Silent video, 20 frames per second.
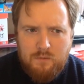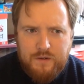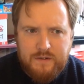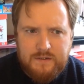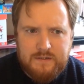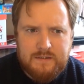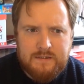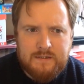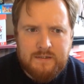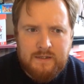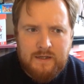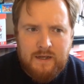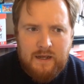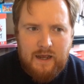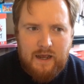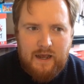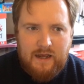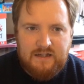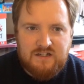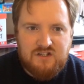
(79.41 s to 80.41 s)
But
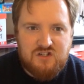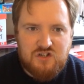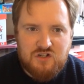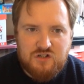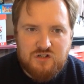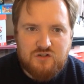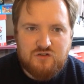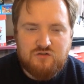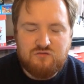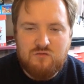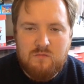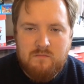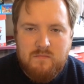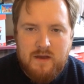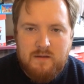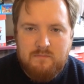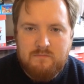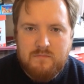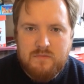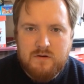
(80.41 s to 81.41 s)
I just
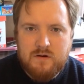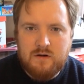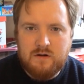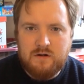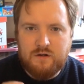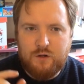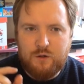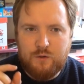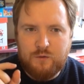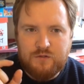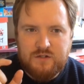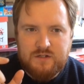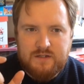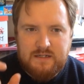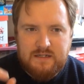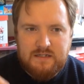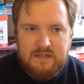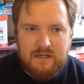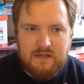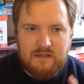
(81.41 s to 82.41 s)
remember, just
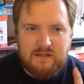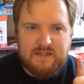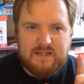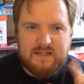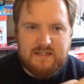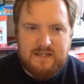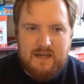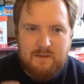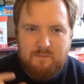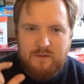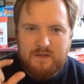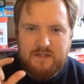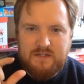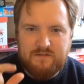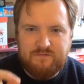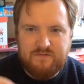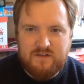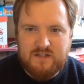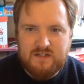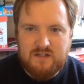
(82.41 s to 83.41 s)
these little snippets
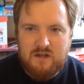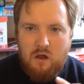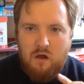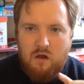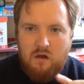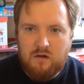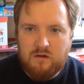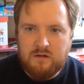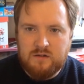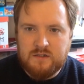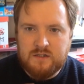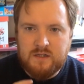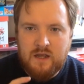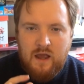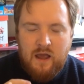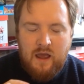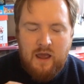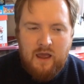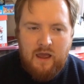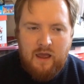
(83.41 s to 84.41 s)
of the songs,
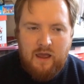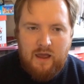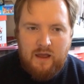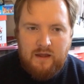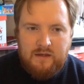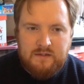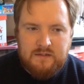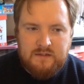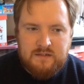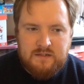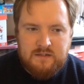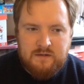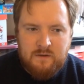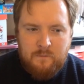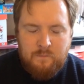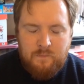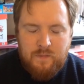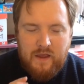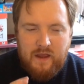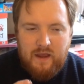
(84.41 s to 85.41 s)
and
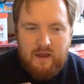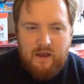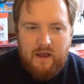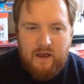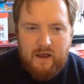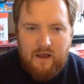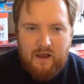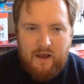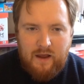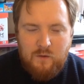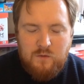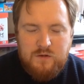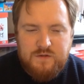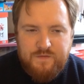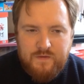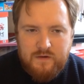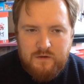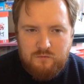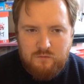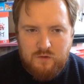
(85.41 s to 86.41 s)
I always
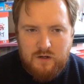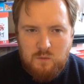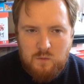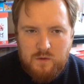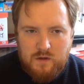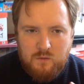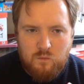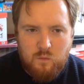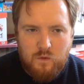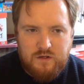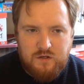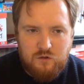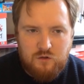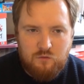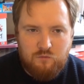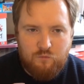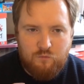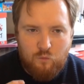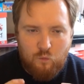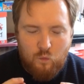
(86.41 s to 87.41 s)
find it really weird when
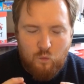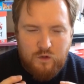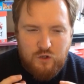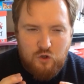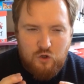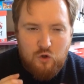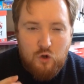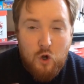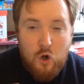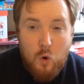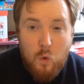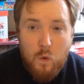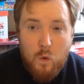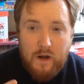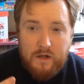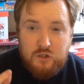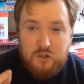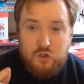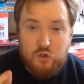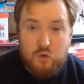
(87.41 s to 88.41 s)
you know
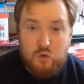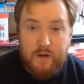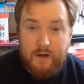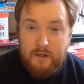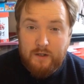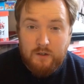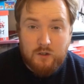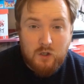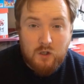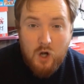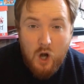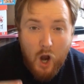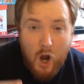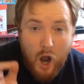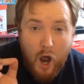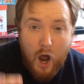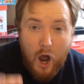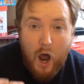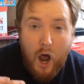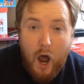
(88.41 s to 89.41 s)
a trailer
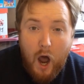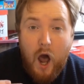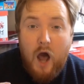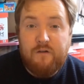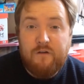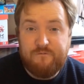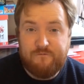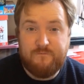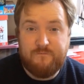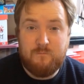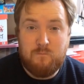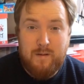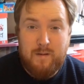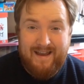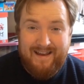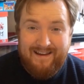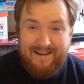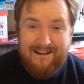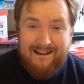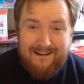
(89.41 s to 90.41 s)
off
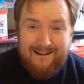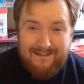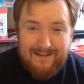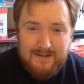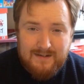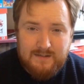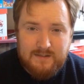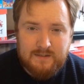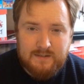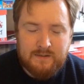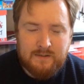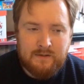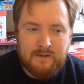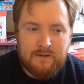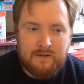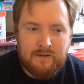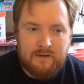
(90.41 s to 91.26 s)
by heart,